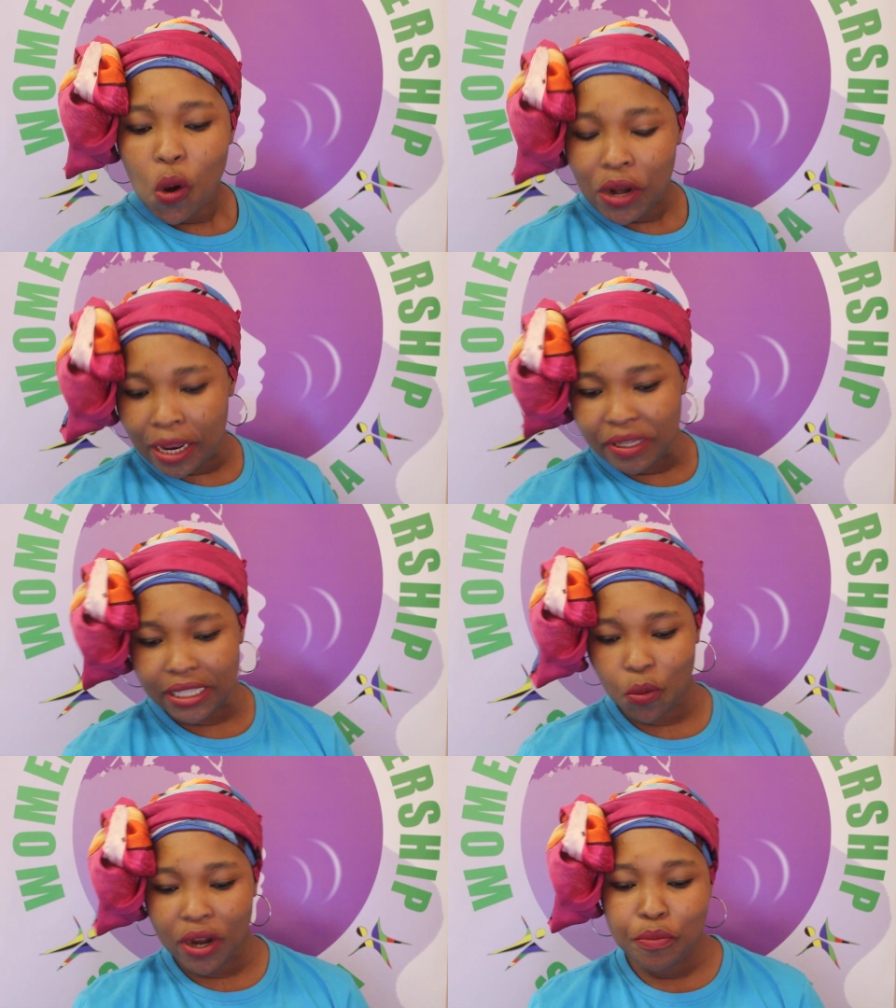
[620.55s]
Let me
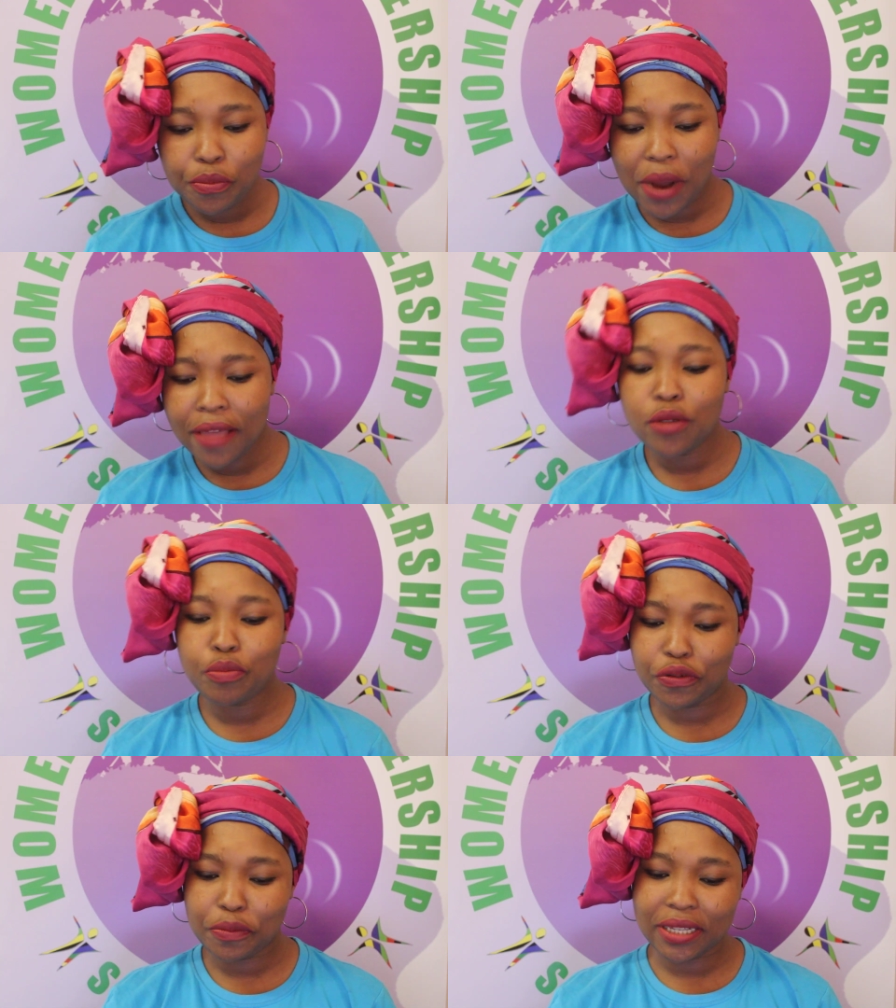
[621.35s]
see, what other
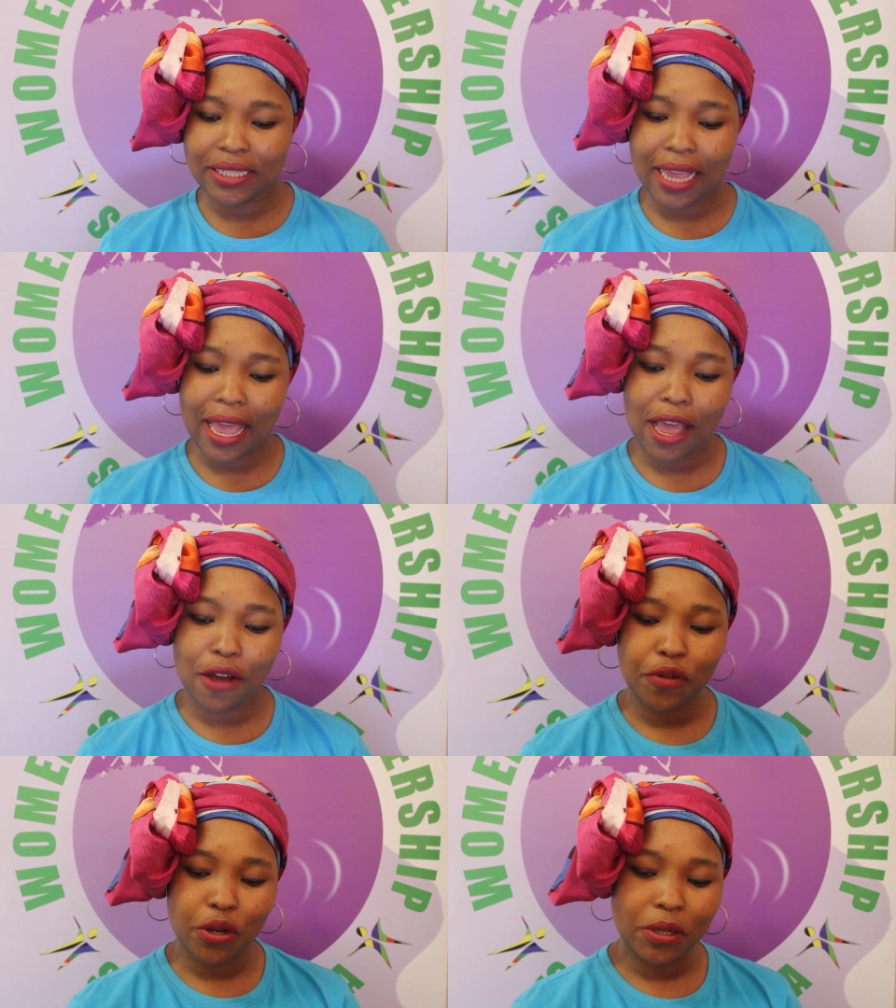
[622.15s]
improvements
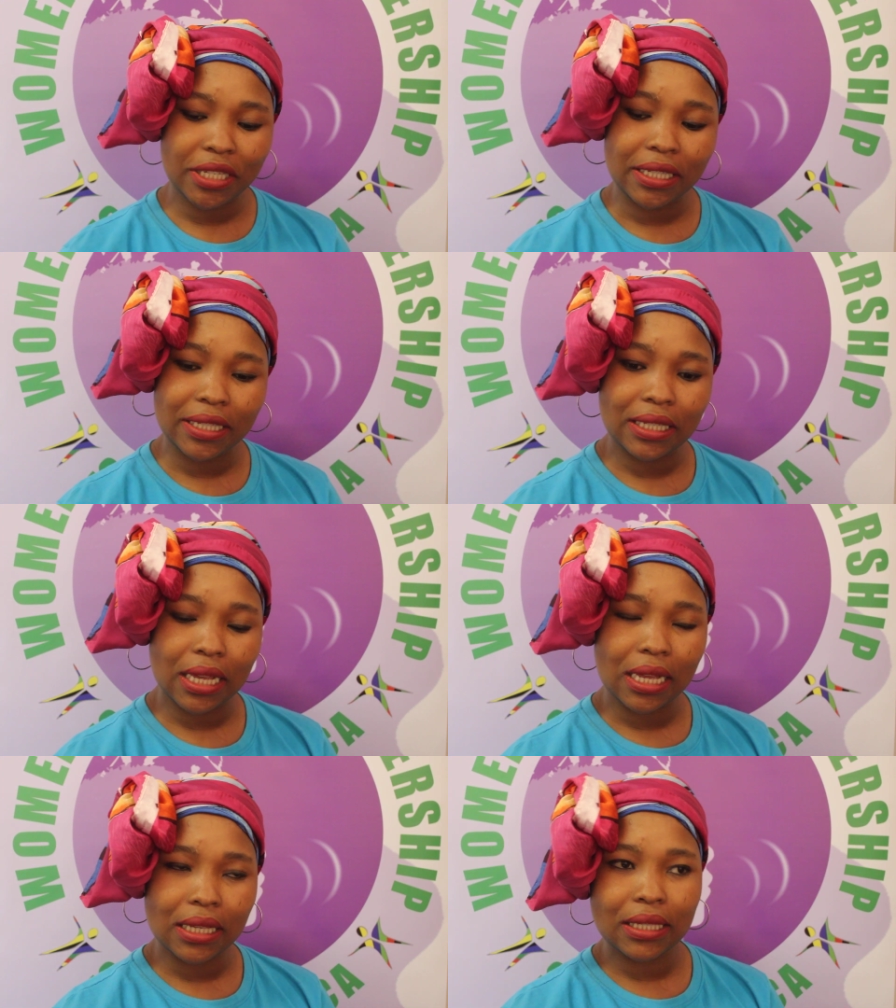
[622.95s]
have we noticed
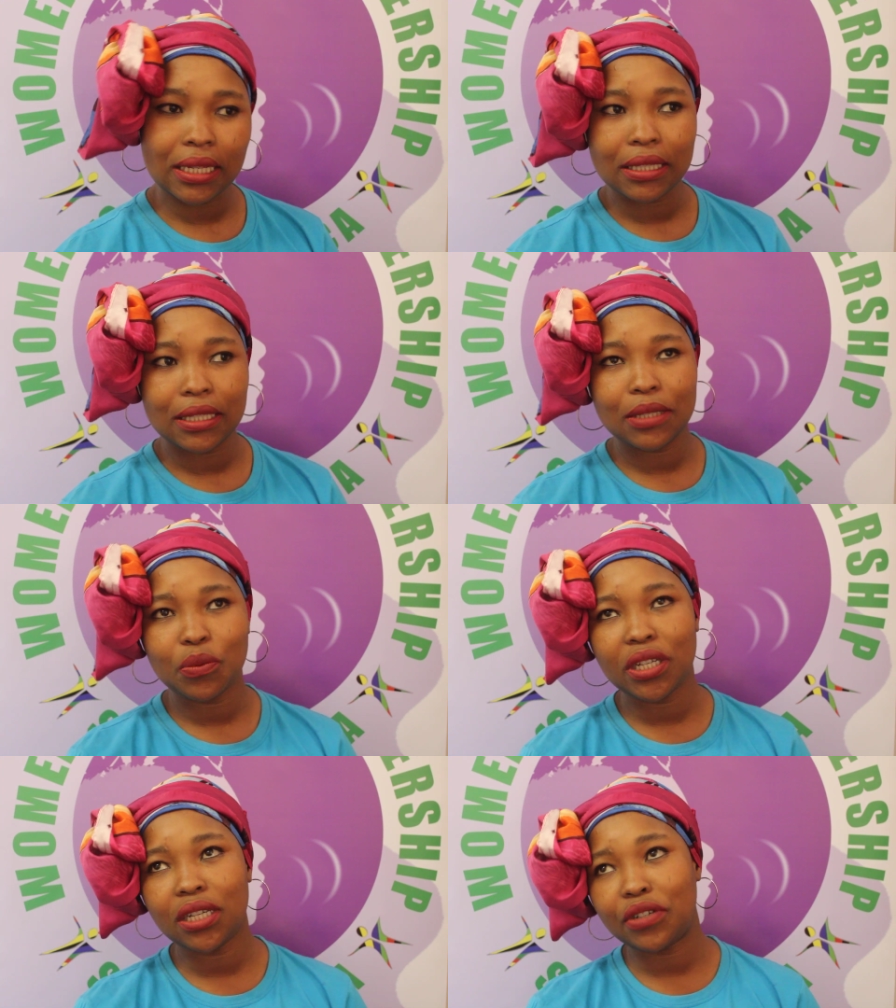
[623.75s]
uh, since
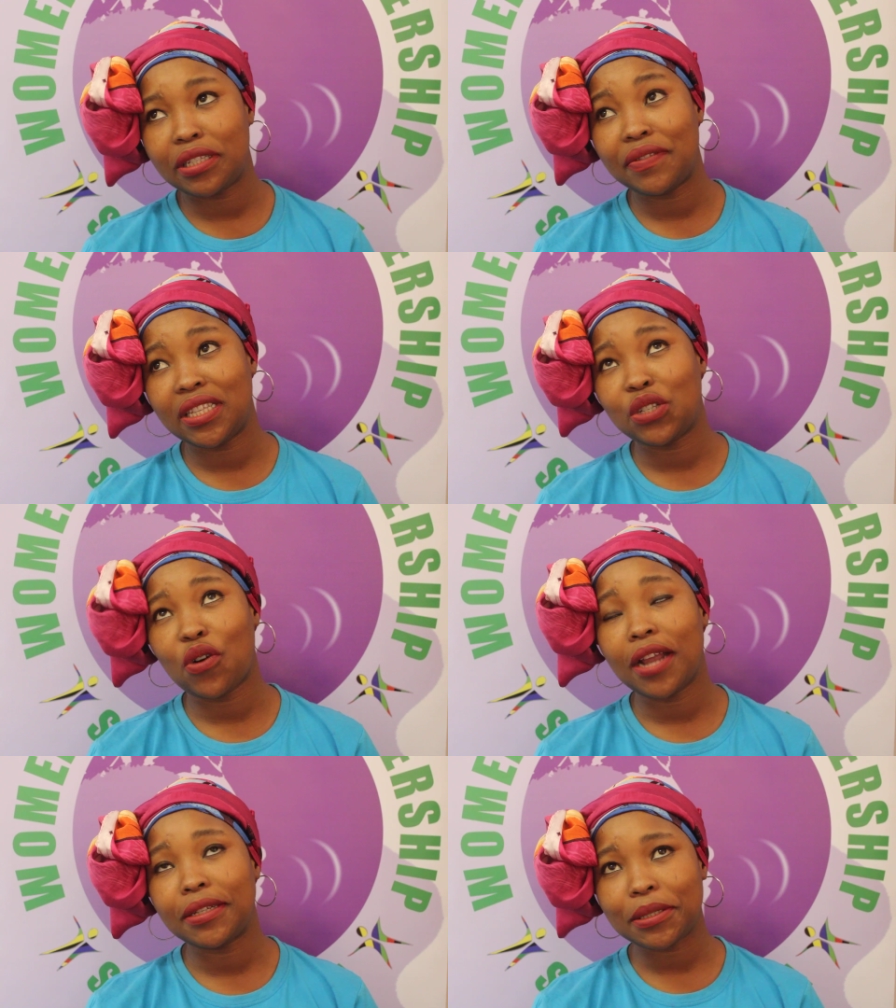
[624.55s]
we received this
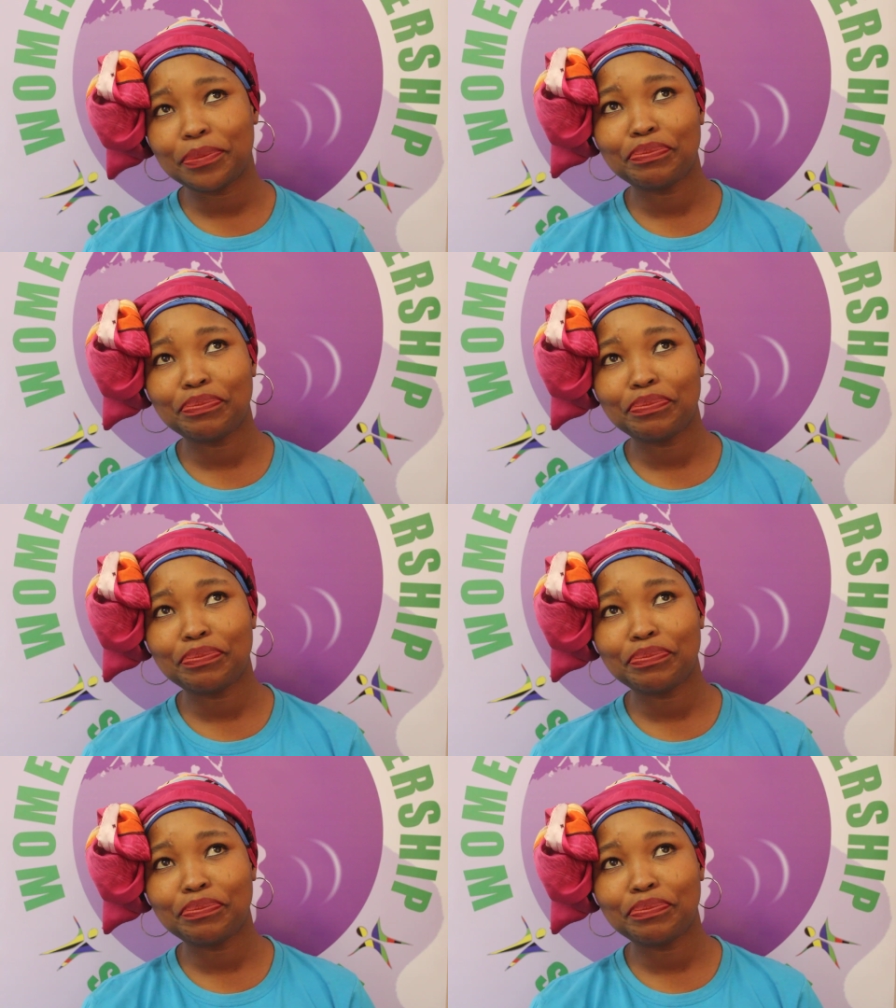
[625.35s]
grant?